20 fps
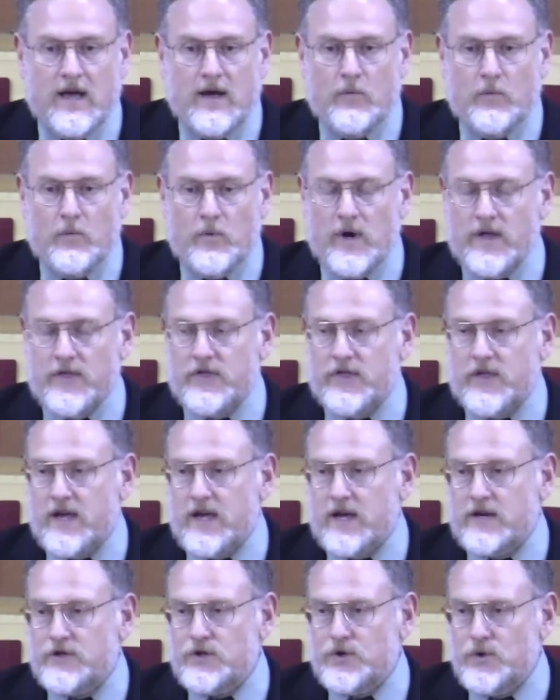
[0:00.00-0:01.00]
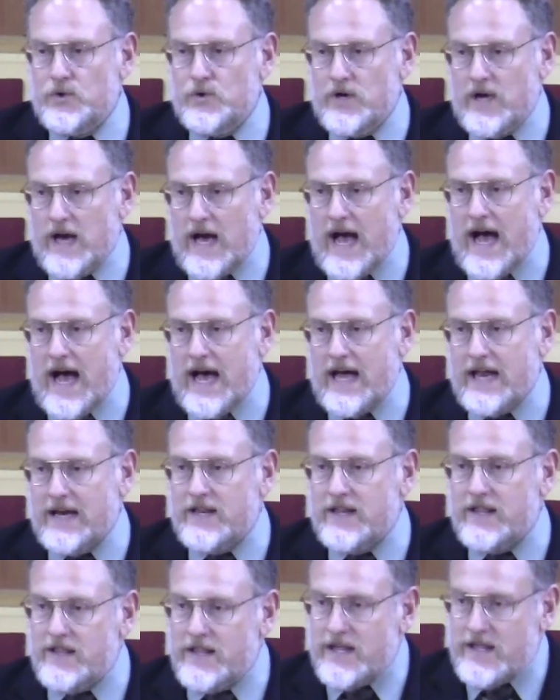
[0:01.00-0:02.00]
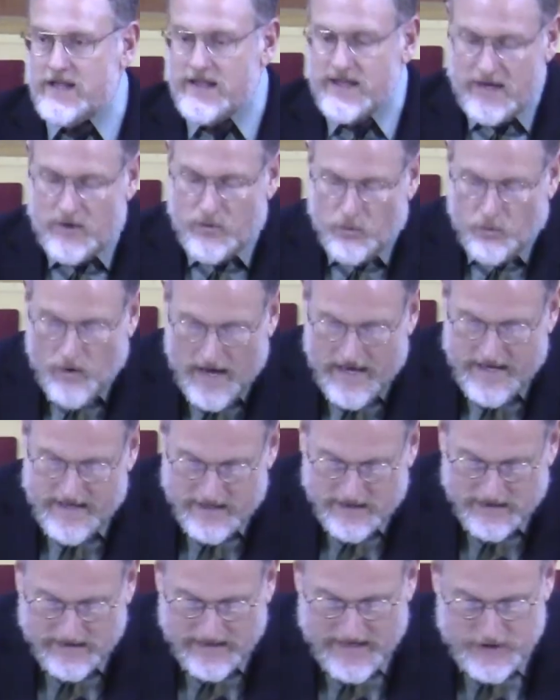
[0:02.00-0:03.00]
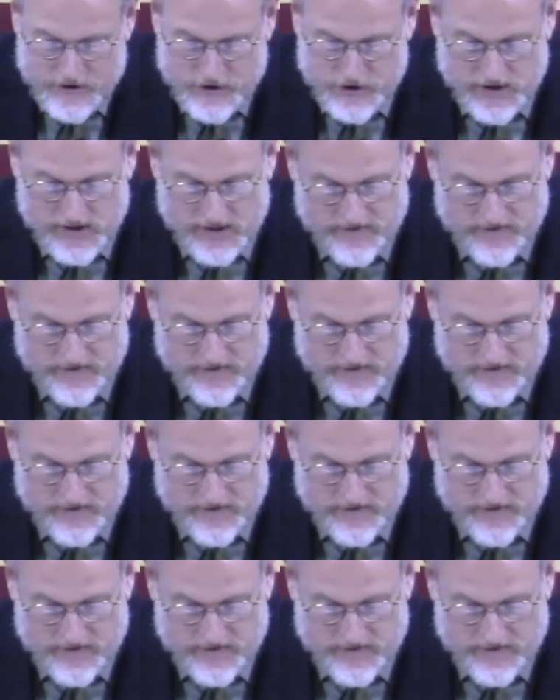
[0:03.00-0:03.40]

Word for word: with to God. The, the regulation